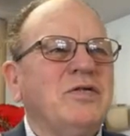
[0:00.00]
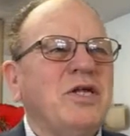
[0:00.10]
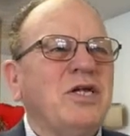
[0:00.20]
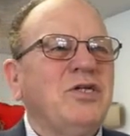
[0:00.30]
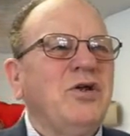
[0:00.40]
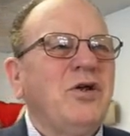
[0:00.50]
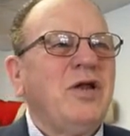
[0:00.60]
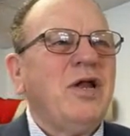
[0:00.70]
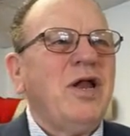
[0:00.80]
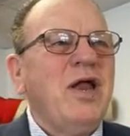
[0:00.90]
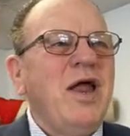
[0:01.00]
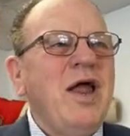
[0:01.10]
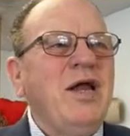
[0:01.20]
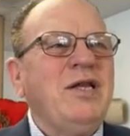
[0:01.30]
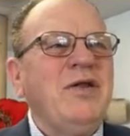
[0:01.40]
sexual
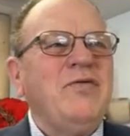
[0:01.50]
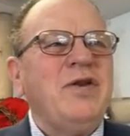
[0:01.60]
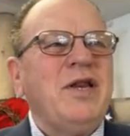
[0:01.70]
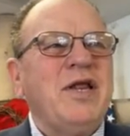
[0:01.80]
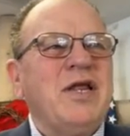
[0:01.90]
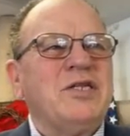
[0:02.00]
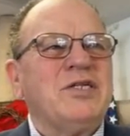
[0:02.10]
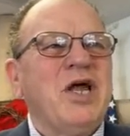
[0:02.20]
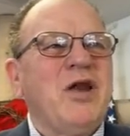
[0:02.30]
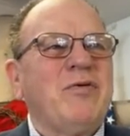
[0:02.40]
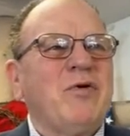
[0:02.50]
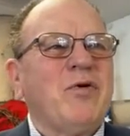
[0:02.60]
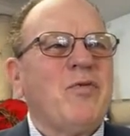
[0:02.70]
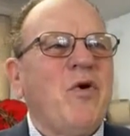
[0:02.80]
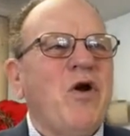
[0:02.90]
activity in Sodom
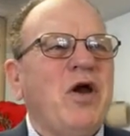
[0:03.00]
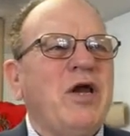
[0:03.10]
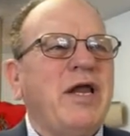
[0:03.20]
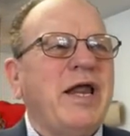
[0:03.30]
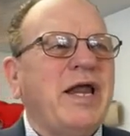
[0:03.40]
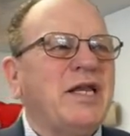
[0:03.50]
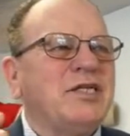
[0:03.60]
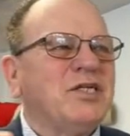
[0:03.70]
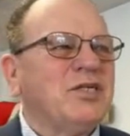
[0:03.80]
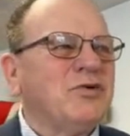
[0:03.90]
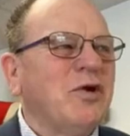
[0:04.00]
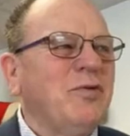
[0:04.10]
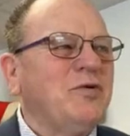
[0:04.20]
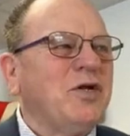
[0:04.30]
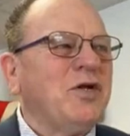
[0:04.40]
and Gomorrah in his
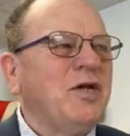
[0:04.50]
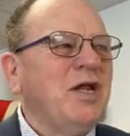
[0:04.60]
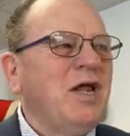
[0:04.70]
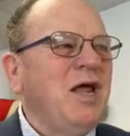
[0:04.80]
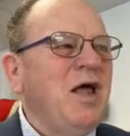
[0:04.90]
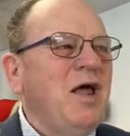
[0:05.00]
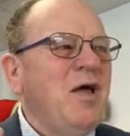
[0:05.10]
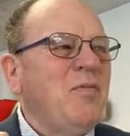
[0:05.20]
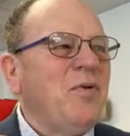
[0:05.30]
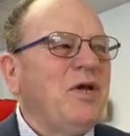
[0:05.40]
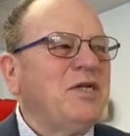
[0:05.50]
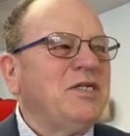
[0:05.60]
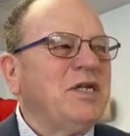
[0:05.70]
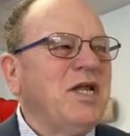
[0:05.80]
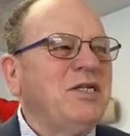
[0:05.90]
description, but he
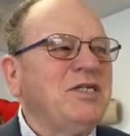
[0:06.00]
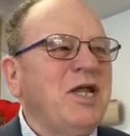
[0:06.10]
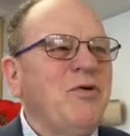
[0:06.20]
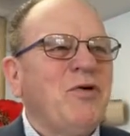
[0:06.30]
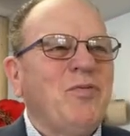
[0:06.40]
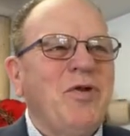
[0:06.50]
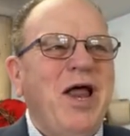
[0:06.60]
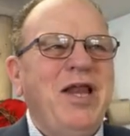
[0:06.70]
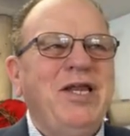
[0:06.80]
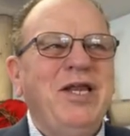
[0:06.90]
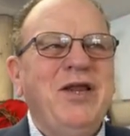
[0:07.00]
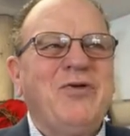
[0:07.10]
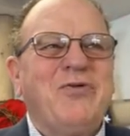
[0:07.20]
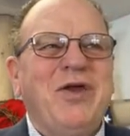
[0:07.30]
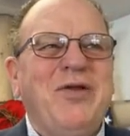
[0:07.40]
says they were planting
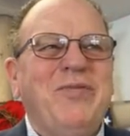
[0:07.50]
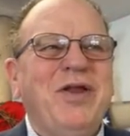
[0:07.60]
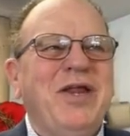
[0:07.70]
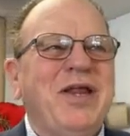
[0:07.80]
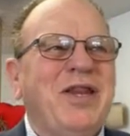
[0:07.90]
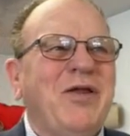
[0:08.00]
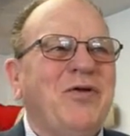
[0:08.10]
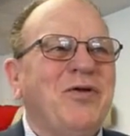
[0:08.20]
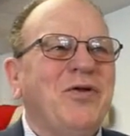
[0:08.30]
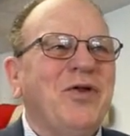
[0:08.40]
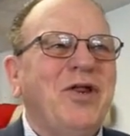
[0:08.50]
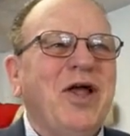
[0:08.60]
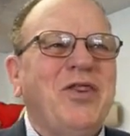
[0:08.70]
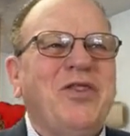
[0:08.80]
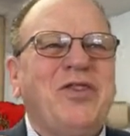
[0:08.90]
and reaping and they were doing
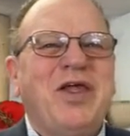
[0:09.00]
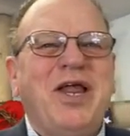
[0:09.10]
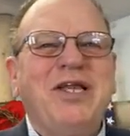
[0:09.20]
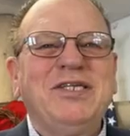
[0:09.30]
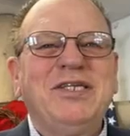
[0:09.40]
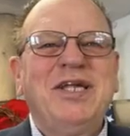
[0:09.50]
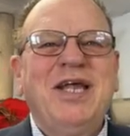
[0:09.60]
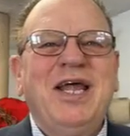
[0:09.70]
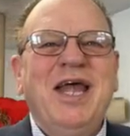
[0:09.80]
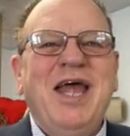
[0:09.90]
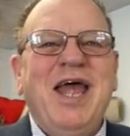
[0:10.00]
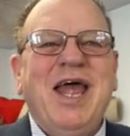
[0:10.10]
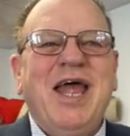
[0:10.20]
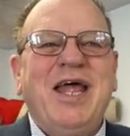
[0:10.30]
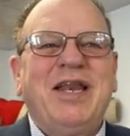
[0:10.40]
other things,
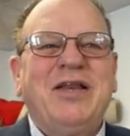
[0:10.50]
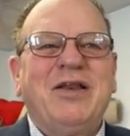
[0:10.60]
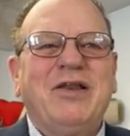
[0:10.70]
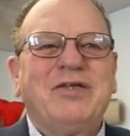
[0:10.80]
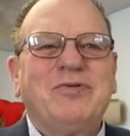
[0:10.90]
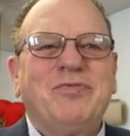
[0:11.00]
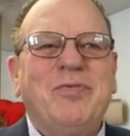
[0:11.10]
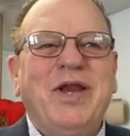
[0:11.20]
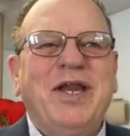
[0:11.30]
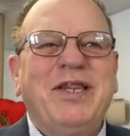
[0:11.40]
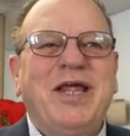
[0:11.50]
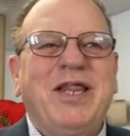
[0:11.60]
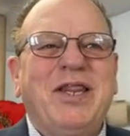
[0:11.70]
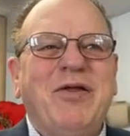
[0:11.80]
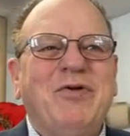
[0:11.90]
and meaning
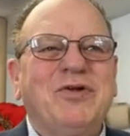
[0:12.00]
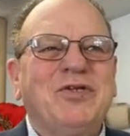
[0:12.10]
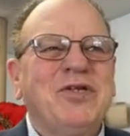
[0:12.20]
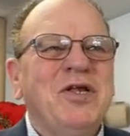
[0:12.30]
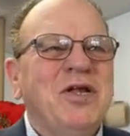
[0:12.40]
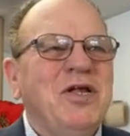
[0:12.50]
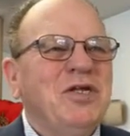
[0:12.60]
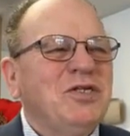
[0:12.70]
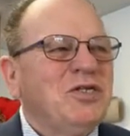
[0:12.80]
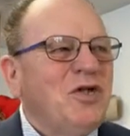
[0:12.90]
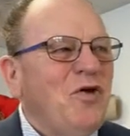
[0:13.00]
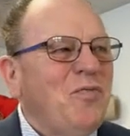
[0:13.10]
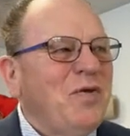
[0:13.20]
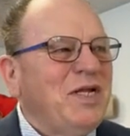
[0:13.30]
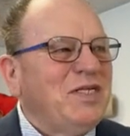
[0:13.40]
that they were
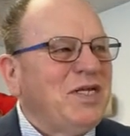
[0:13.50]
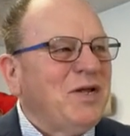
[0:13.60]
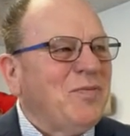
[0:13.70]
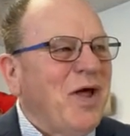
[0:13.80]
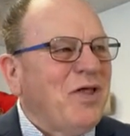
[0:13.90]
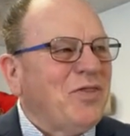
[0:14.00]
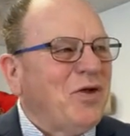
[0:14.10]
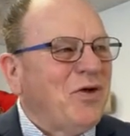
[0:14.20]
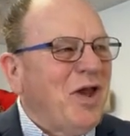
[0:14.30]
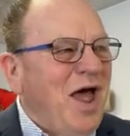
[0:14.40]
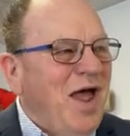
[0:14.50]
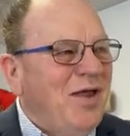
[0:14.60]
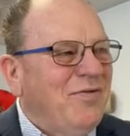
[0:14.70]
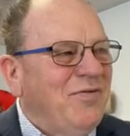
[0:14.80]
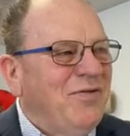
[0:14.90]
so busy about their
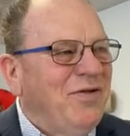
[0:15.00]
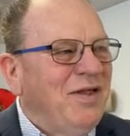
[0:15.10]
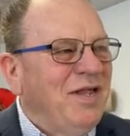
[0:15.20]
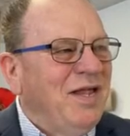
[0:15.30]
life